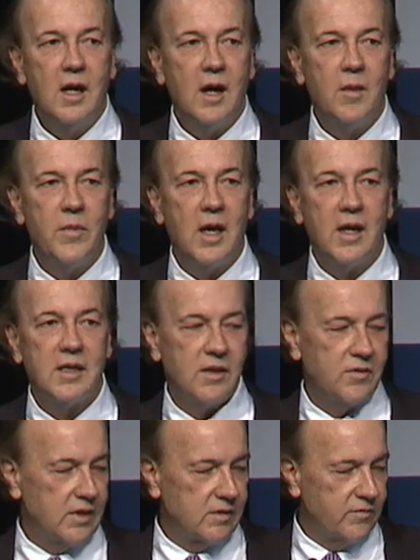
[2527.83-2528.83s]
I'm not. I
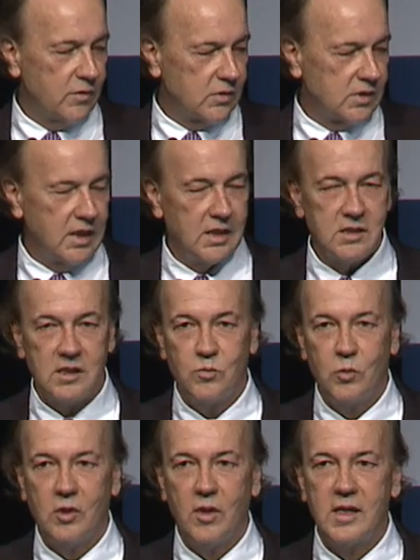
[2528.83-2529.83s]
think the first case is
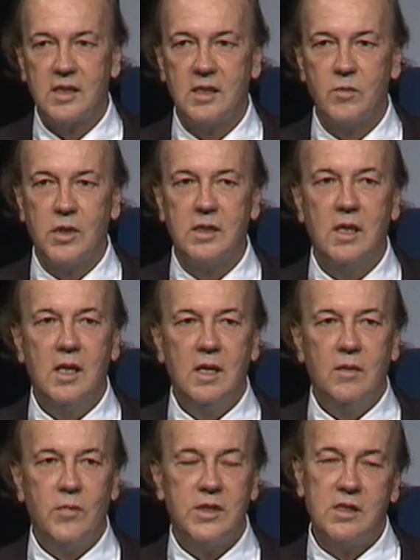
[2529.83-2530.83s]
more likely, but
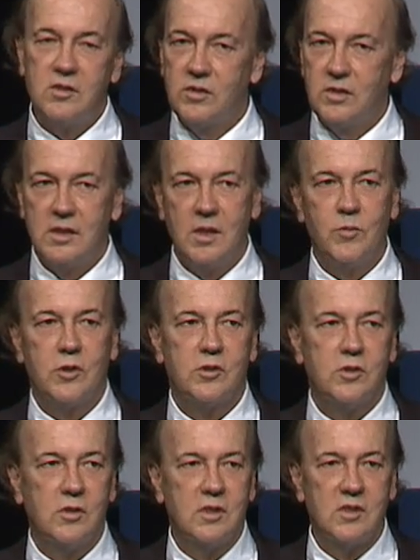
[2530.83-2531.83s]
these are the
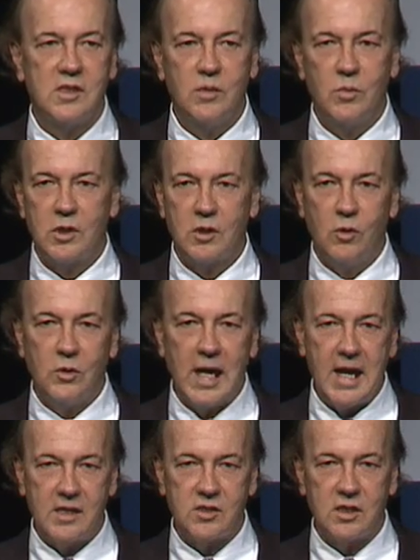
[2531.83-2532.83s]
numbers. You can see where gold
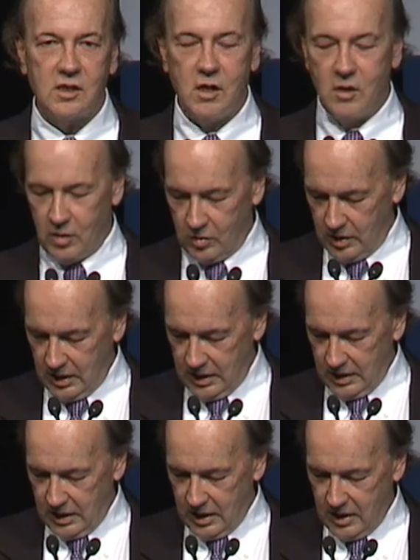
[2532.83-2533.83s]
has to go
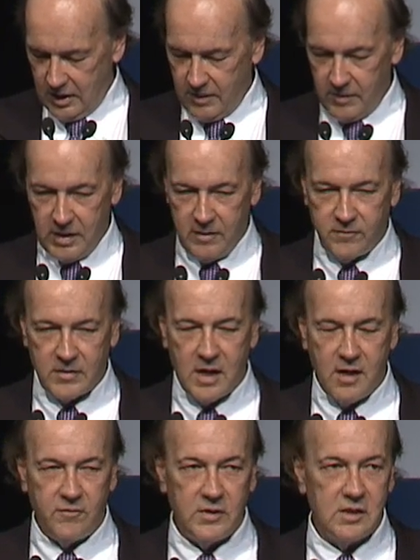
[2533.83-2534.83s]
if
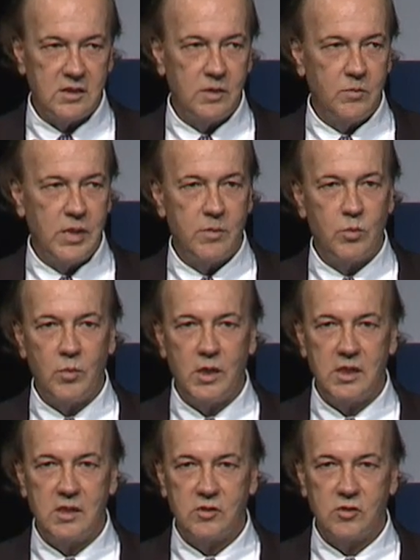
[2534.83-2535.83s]
confidence in paper
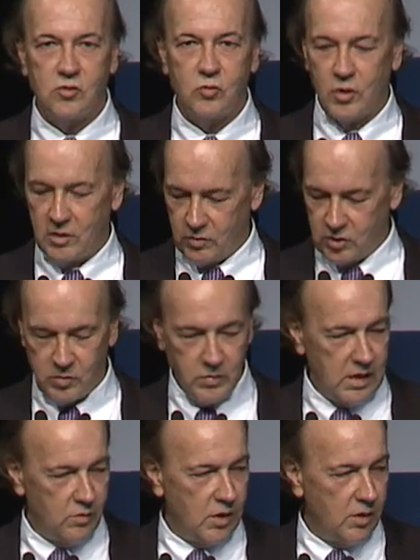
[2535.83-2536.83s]
money is destroyed, which it
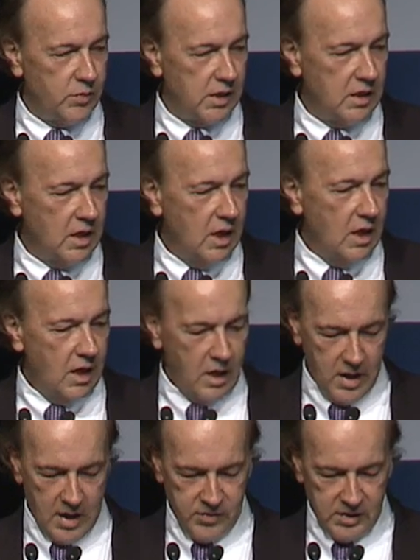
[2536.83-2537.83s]
may well be.
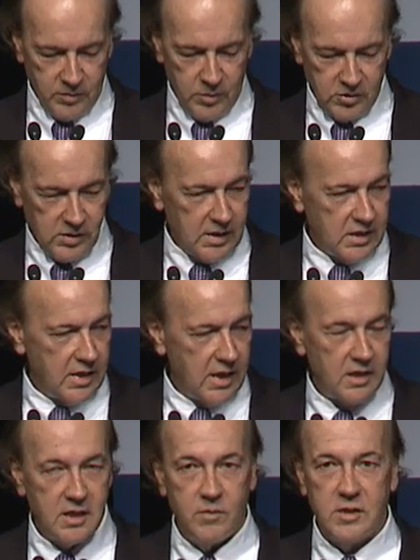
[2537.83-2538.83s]
I think the most likely
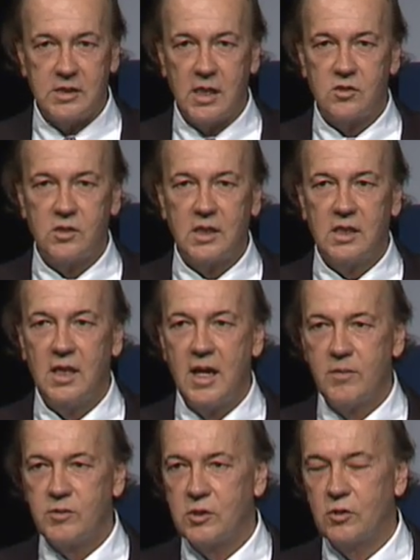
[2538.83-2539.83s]
outcome is actually
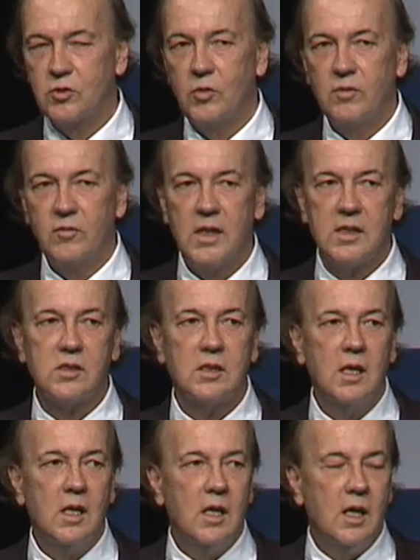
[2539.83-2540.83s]
collapse, social unrest,
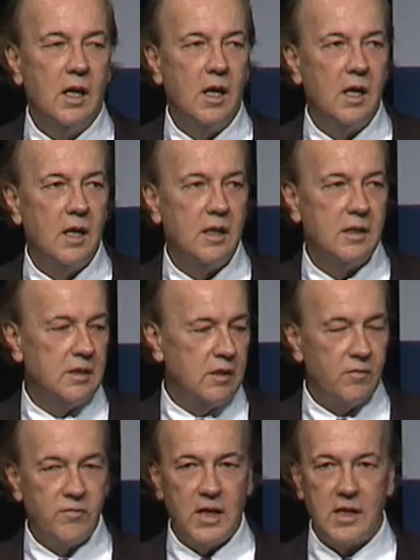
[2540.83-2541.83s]
and
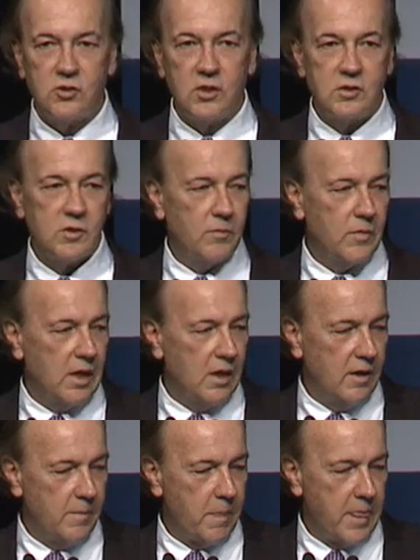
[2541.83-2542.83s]
neo-fascism,
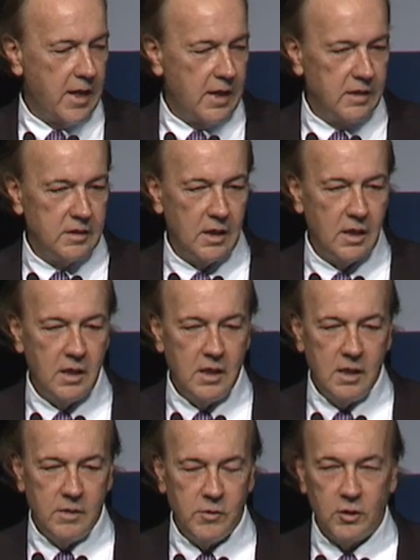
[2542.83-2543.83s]
and
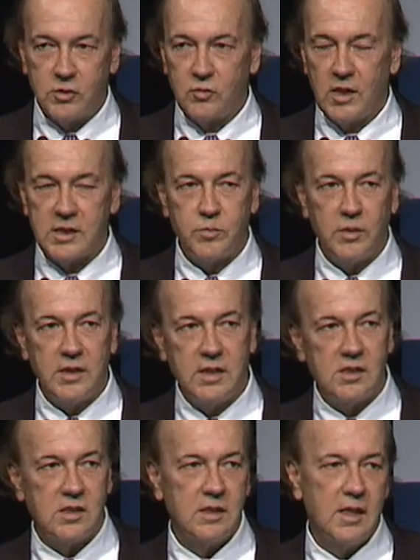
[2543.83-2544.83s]
militarized
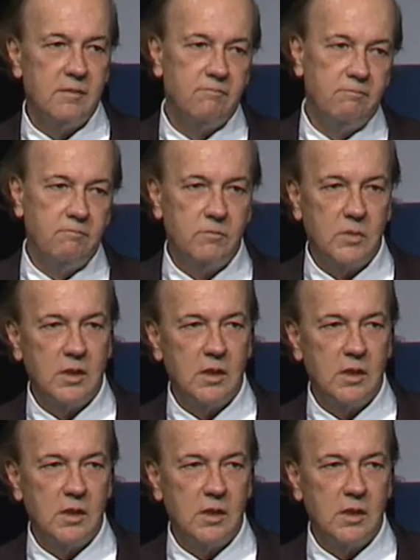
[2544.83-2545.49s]
police, and then,